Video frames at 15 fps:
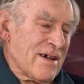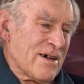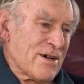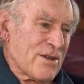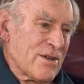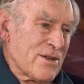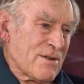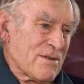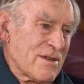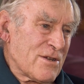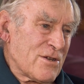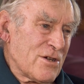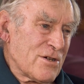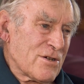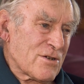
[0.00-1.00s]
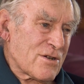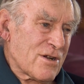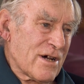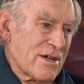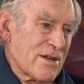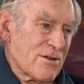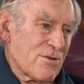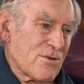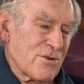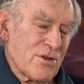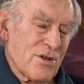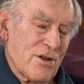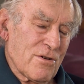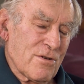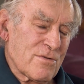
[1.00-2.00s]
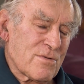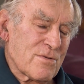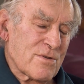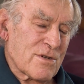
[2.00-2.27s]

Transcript: I didn't, and years later, or, you know,